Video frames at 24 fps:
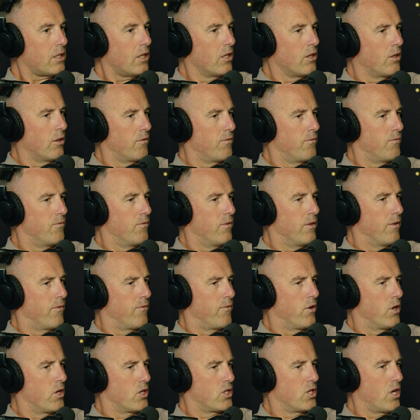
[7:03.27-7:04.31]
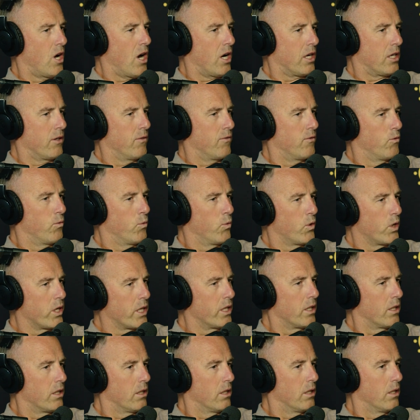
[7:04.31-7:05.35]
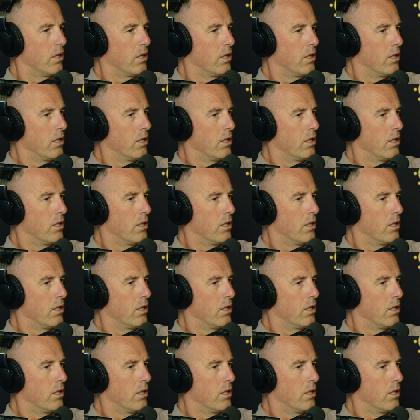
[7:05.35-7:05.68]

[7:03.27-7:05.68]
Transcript: the first talk of real